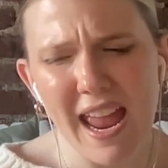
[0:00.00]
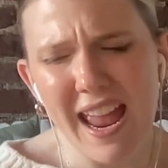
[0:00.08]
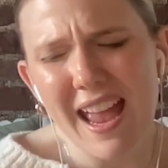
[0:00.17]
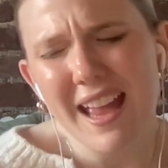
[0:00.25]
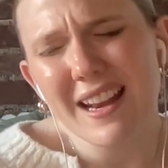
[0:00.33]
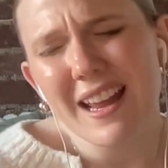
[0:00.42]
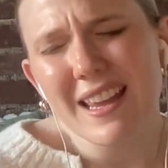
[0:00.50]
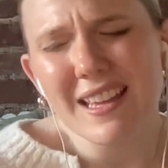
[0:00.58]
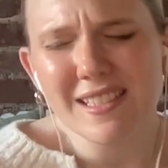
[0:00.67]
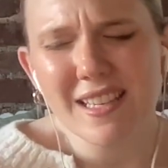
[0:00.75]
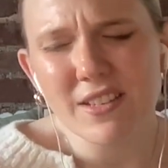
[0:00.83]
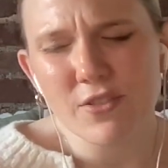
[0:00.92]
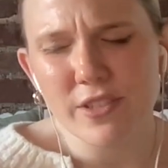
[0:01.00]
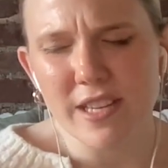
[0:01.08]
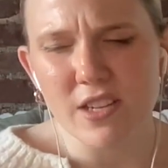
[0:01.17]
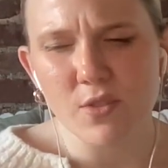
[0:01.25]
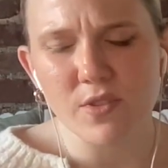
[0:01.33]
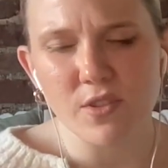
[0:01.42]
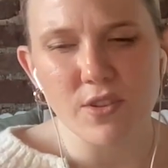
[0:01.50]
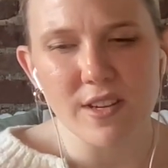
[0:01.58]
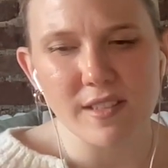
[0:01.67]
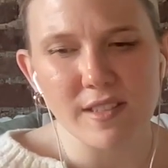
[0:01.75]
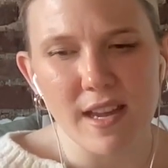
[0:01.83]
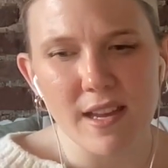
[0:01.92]
And I guess I understand to a certain
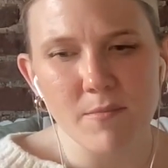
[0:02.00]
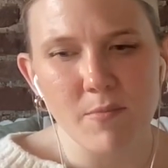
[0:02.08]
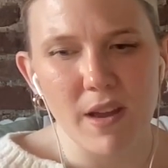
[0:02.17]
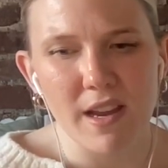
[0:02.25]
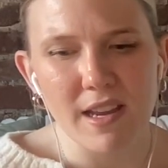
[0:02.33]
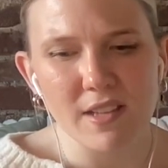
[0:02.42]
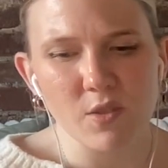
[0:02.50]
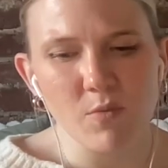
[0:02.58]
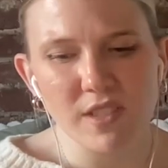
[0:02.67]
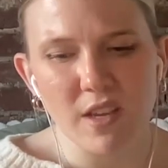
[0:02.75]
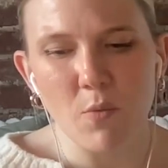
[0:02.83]
extent, but it's almost like